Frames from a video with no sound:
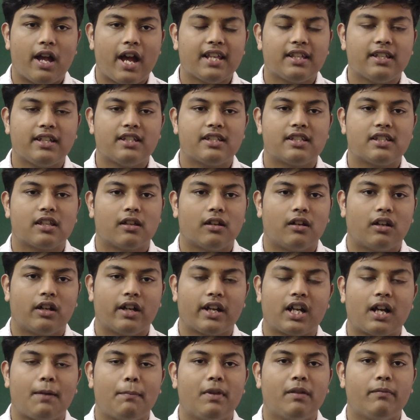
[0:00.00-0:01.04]
as it's
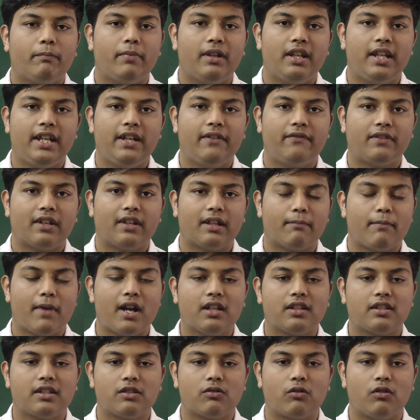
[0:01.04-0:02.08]
a common belief that
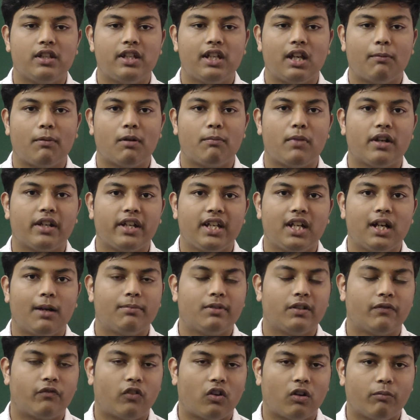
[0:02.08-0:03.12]
math is only about making up
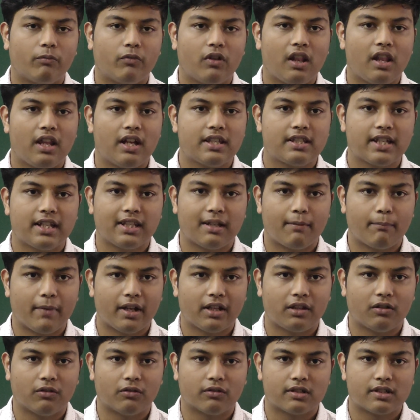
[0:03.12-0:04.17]
the formulas and the
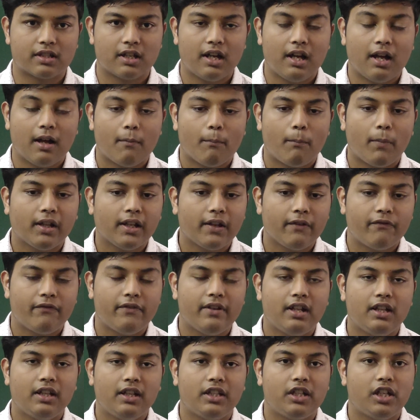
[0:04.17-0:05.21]
methods. But I
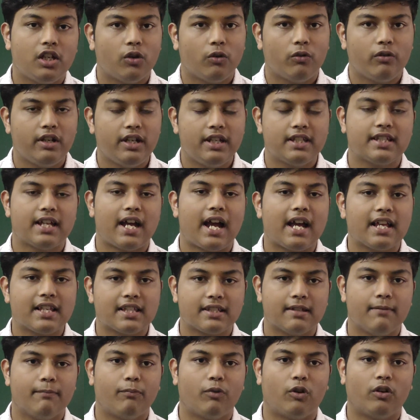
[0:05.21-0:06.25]
feel theory is
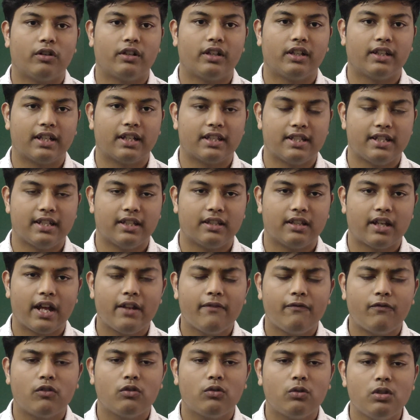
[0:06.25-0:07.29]
as important as it.
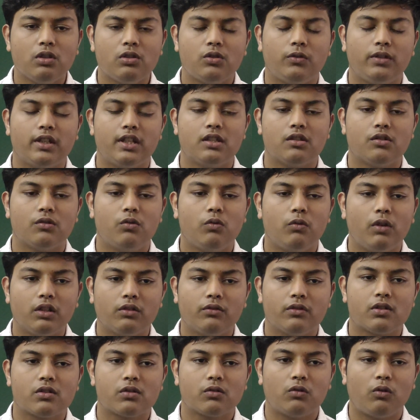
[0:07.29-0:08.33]
And for those students who
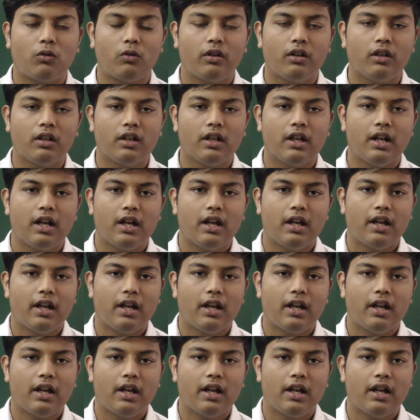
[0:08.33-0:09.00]
want to score